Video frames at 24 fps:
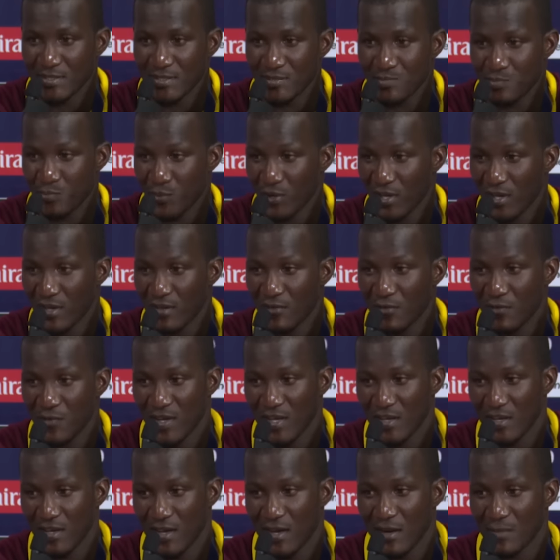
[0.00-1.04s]
it's
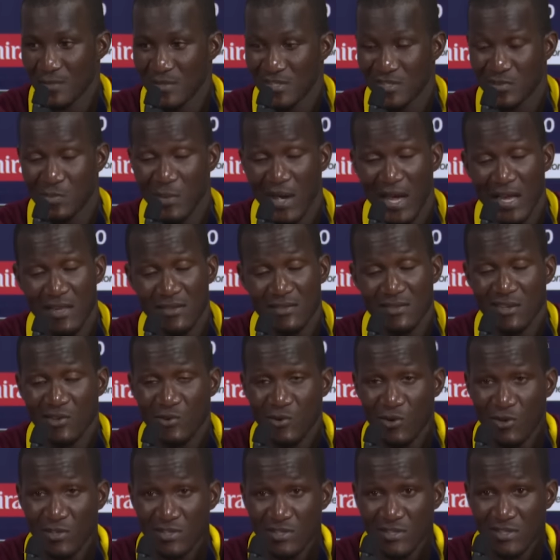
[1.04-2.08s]
bringing smiles
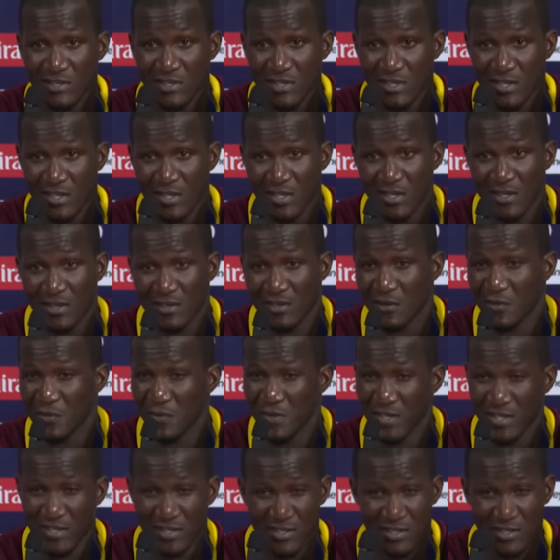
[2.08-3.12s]
across the
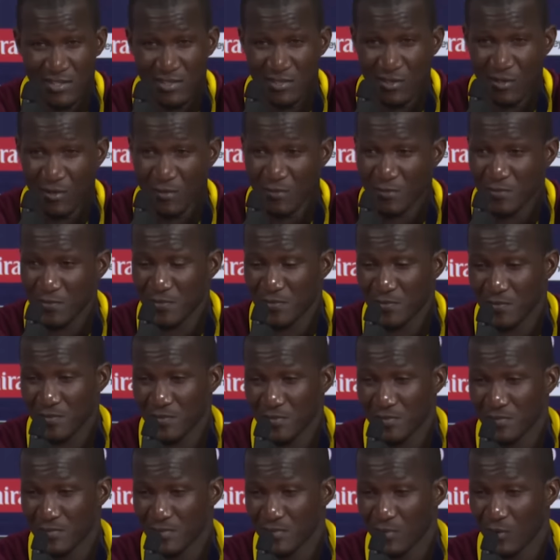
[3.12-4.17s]
faces of
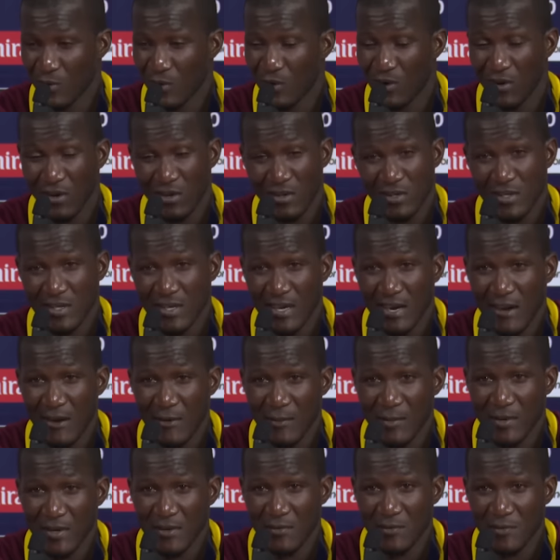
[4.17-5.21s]
all the
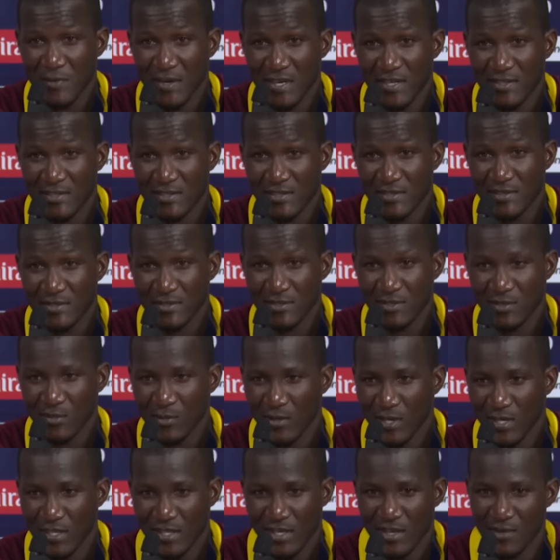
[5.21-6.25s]
Caribbean fans, you
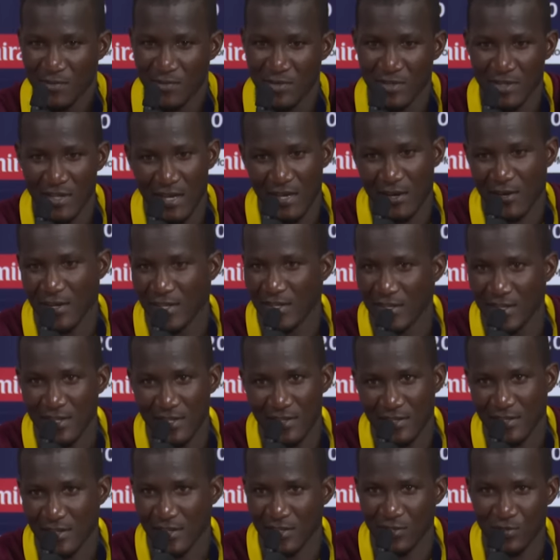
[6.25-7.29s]
know, and even here in
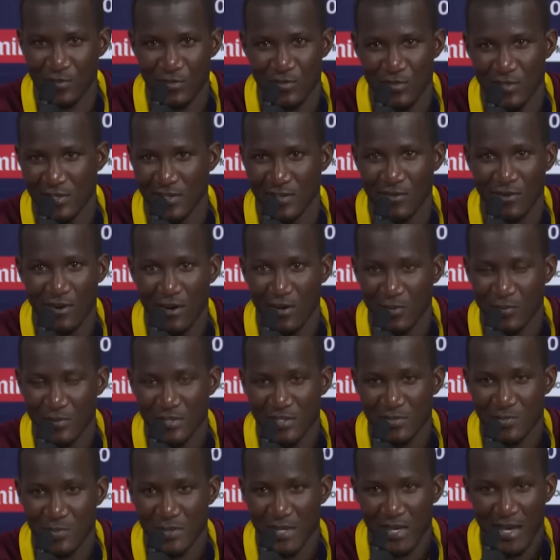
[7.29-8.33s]
India, you saw the crowd
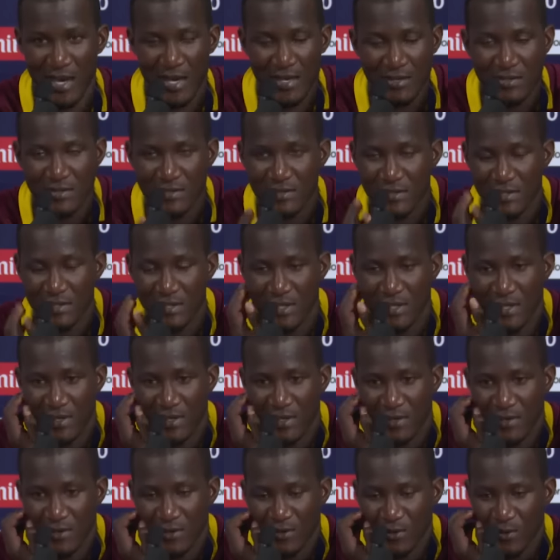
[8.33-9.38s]
was behind us,
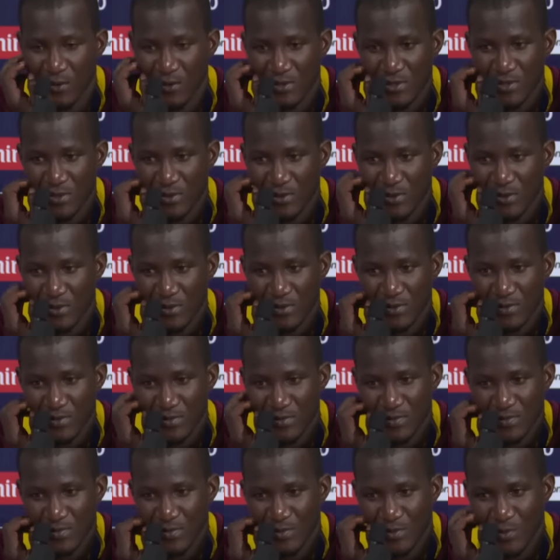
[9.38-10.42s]
you know. So
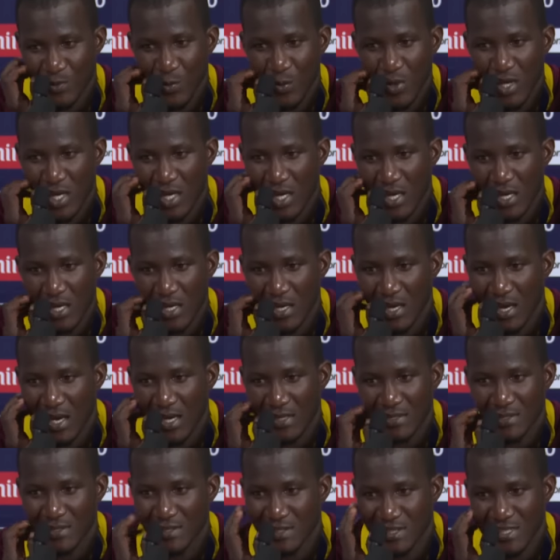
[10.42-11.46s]
we,
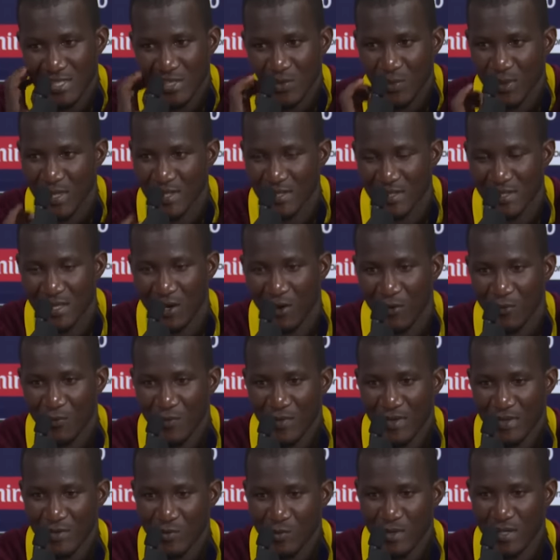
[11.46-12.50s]
as a T20
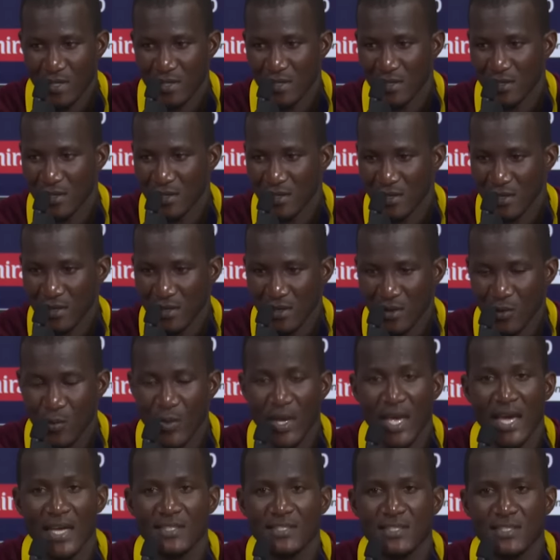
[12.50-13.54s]
outfit,
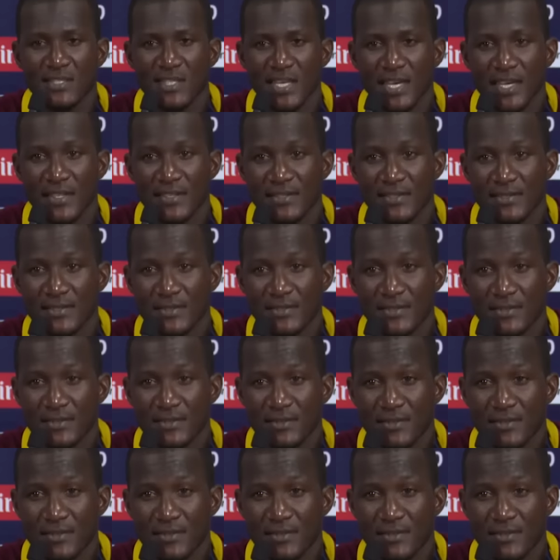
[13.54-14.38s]
we entertain.